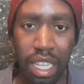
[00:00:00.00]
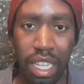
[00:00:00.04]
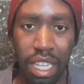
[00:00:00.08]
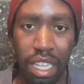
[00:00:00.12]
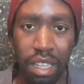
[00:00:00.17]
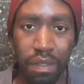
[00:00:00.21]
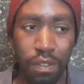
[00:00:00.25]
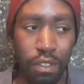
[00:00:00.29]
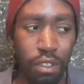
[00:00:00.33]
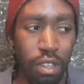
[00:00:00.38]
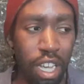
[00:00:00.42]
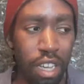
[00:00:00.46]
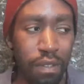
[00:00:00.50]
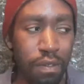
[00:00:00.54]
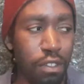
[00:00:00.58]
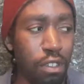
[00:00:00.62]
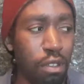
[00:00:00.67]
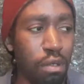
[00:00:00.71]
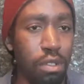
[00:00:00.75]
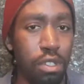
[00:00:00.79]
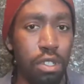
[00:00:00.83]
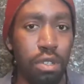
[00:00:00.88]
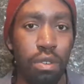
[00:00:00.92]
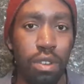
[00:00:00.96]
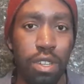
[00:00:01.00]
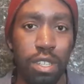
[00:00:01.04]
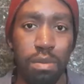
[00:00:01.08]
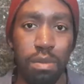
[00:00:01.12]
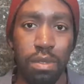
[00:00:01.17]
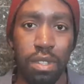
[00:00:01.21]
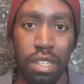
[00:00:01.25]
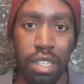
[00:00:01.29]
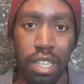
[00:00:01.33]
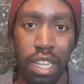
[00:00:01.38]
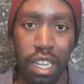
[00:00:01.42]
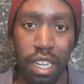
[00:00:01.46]
If you have no choice
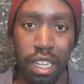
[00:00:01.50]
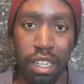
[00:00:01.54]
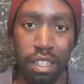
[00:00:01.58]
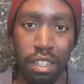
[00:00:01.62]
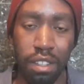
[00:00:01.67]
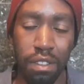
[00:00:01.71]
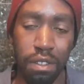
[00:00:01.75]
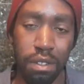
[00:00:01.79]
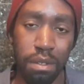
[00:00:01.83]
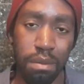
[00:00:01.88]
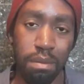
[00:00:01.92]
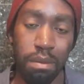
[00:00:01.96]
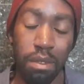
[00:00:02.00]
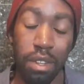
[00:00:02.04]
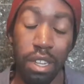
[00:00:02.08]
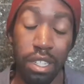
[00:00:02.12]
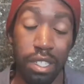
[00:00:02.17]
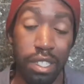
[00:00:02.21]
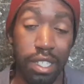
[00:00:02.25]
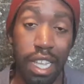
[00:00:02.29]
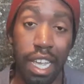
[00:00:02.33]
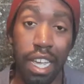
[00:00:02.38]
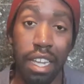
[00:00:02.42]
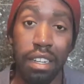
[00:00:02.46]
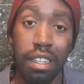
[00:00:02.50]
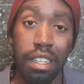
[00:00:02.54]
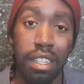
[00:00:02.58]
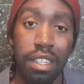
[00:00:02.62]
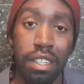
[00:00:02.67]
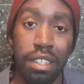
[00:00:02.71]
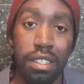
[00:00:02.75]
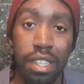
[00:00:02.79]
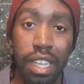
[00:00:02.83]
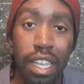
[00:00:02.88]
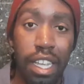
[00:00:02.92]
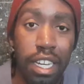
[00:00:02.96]
but to take another, sadly
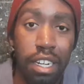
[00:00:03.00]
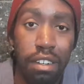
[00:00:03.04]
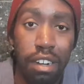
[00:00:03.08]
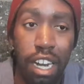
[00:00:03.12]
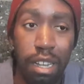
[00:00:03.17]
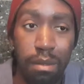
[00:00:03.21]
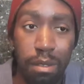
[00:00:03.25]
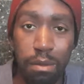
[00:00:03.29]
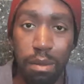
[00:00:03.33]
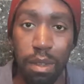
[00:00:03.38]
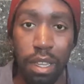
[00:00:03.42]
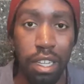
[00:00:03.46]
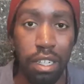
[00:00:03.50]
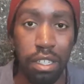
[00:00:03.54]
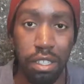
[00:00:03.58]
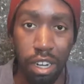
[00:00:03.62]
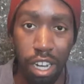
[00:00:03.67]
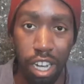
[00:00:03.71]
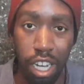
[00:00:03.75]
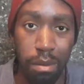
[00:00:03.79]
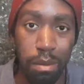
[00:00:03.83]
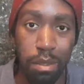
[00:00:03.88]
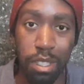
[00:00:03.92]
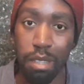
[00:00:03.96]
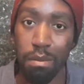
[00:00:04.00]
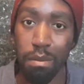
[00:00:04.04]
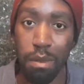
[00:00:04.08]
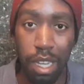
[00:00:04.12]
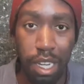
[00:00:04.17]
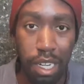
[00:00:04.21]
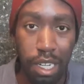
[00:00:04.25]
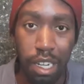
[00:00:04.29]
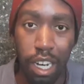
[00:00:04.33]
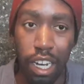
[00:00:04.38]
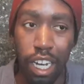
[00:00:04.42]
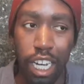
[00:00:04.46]
to say, crappy paying job in the
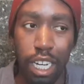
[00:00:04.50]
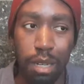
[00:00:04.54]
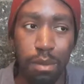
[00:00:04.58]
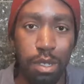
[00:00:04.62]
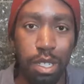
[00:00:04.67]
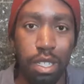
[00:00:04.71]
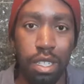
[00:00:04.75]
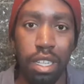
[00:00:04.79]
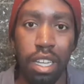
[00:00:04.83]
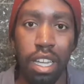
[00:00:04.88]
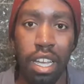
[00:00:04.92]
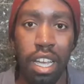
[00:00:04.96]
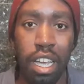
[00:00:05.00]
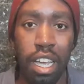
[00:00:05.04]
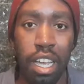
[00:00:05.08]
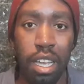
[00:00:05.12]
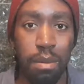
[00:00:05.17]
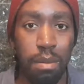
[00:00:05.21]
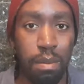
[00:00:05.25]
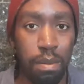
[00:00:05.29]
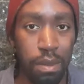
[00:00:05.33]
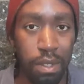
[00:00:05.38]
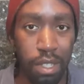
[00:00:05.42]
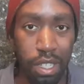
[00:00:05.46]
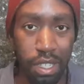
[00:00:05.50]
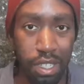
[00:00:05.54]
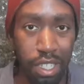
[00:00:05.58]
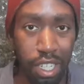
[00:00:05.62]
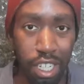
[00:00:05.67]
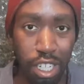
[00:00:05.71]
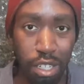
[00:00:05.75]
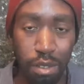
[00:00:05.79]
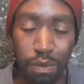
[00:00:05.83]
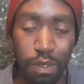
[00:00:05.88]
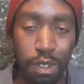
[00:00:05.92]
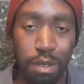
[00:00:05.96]
meantime to
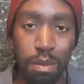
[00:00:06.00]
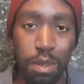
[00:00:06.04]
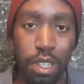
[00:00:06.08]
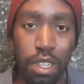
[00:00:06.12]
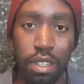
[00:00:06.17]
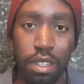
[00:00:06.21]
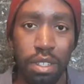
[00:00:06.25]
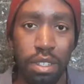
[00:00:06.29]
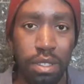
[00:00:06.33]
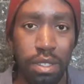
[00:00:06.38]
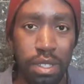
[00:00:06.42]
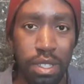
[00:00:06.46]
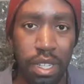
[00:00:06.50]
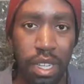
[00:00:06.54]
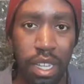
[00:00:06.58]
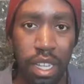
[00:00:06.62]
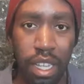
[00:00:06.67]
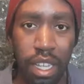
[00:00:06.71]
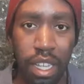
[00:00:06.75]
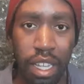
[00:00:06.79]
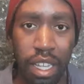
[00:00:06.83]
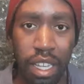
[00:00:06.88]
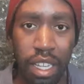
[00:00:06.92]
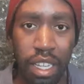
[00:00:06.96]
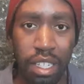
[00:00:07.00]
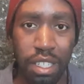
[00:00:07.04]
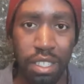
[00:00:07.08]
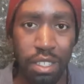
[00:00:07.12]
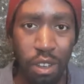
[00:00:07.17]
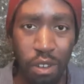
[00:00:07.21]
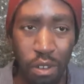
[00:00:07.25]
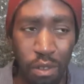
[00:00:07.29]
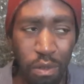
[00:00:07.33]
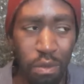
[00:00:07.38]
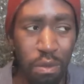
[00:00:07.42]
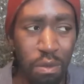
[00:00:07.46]
continue with your bills,
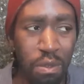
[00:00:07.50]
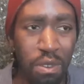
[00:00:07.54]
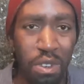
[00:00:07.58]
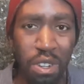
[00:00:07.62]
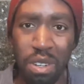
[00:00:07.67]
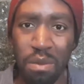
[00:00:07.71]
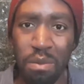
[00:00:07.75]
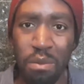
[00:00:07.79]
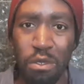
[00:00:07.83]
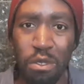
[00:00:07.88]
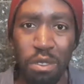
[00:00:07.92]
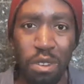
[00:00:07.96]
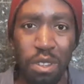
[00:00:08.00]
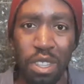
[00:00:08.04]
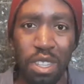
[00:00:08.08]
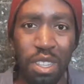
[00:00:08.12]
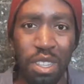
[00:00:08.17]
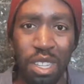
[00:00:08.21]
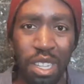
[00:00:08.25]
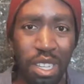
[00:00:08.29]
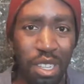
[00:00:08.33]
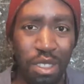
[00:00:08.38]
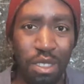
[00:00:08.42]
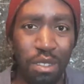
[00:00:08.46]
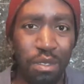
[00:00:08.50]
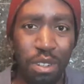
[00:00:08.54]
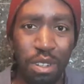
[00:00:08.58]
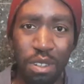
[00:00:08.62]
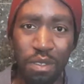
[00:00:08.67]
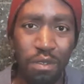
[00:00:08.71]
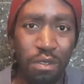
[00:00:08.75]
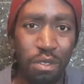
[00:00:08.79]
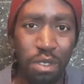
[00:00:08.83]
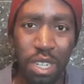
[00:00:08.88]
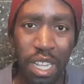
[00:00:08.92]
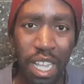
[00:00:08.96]
don't work more than like 3 or
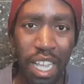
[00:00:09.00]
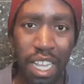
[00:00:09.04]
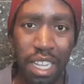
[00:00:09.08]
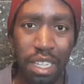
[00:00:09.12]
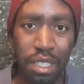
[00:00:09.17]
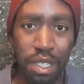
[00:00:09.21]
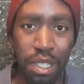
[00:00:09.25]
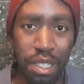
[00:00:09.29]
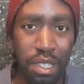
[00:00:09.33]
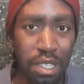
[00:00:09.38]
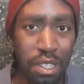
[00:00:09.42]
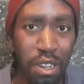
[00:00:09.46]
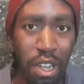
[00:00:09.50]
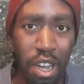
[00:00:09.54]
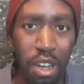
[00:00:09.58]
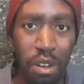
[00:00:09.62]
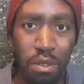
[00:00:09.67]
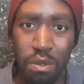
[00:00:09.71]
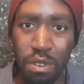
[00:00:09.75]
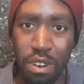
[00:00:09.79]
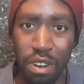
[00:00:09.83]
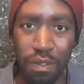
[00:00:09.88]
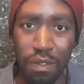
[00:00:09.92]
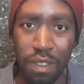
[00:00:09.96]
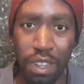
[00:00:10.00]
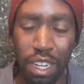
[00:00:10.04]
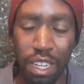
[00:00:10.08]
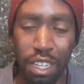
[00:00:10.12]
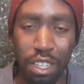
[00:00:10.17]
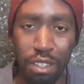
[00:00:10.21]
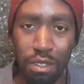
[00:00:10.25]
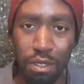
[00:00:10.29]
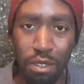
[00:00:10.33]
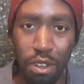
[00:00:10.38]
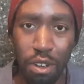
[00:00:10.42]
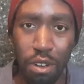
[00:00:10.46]
4 days. It's not worth it,
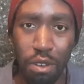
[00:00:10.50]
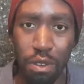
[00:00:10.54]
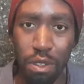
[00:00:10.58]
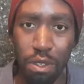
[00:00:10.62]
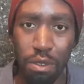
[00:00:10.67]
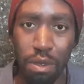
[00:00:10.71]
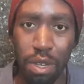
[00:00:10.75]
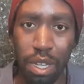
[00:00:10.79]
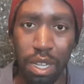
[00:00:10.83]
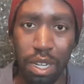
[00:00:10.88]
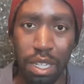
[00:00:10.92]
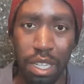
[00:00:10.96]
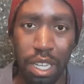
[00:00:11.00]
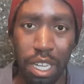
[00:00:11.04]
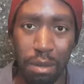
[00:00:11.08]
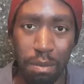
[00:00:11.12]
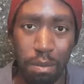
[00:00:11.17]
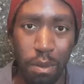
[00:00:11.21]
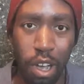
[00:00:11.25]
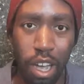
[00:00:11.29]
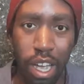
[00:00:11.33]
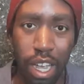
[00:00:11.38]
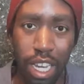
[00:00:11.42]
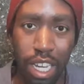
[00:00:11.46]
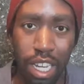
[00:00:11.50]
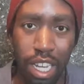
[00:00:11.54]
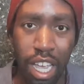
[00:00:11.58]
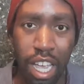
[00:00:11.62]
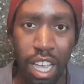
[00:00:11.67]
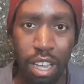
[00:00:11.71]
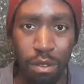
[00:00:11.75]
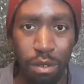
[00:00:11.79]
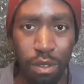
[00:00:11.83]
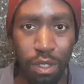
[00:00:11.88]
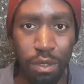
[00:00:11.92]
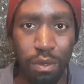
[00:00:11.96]
and you know you can get by
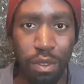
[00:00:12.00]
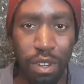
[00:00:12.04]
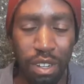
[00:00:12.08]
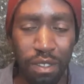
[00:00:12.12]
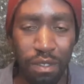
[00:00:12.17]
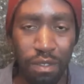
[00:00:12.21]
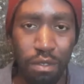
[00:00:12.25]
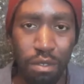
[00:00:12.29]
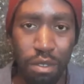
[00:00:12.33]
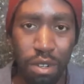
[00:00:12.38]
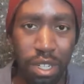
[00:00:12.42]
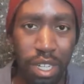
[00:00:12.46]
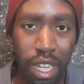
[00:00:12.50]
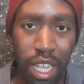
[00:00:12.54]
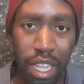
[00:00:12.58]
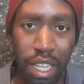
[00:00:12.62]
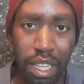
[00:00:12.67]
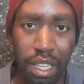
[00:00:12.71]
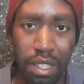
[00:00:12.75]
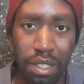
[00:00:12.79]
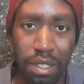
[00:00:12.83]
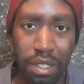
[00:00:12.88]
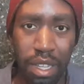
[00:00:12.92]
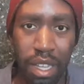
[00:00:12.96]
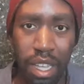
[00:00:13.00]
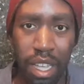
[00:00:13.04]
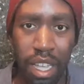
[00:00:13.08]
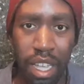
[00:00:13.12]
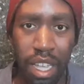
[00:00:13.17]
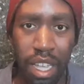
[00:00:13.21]
with 3 and 4 days.